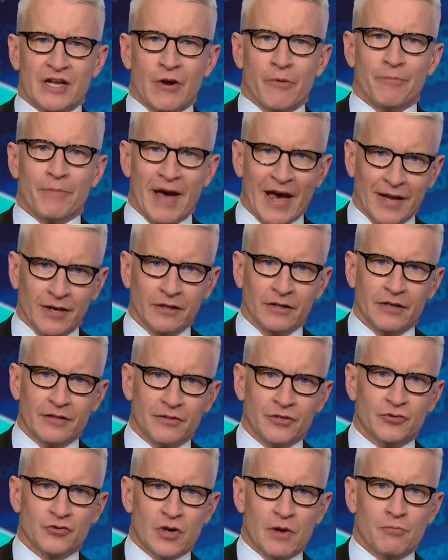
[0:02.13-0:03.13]
how badly
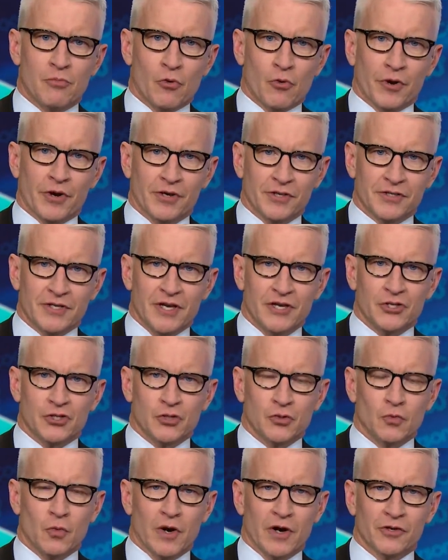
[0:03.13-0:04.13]
the Trump
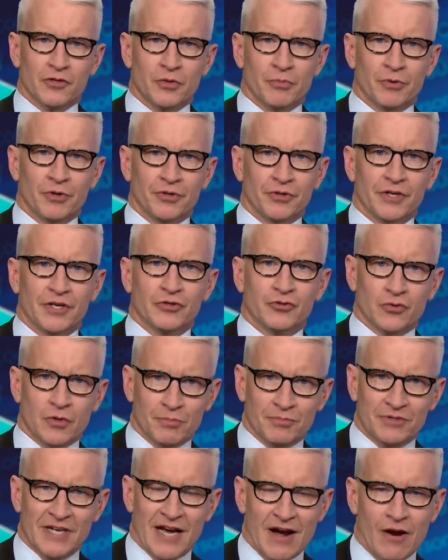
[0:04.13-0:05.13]
organization wanted to build a
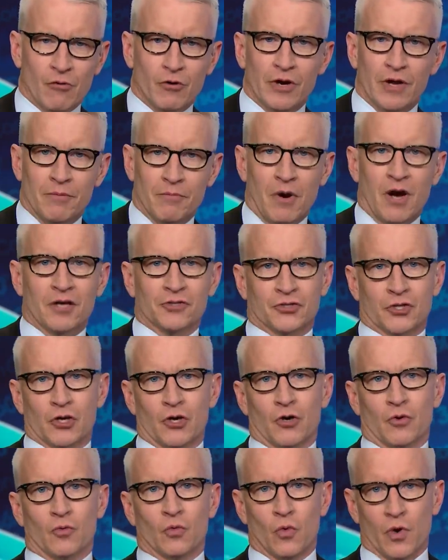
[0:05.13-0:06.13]
Trump Tower in Moscow.